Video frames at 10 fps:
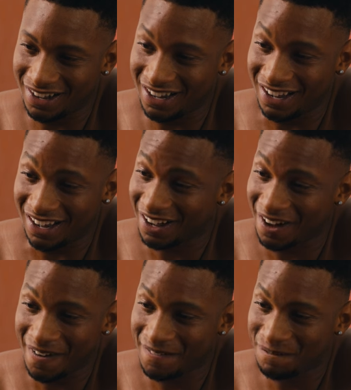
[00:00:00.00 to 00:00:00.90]
Yeah,
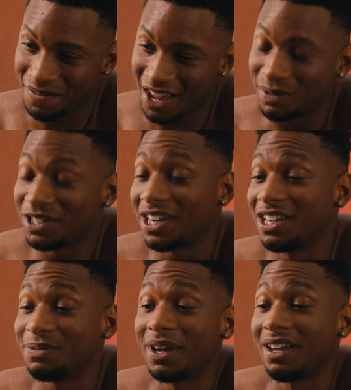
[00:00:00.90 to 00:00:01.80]
I'm a
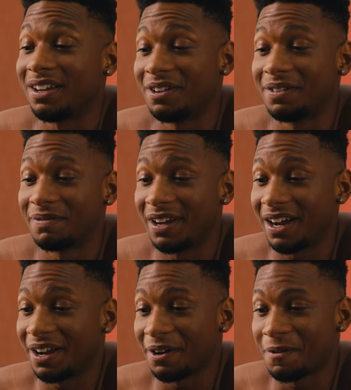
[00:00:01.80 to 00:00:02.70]
changed man, all
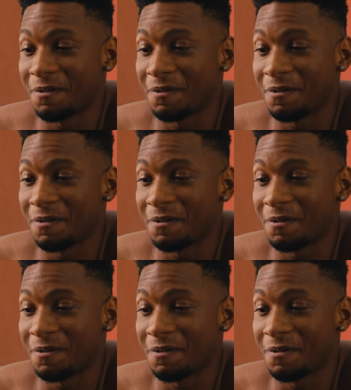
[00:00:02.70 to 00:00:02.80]
right?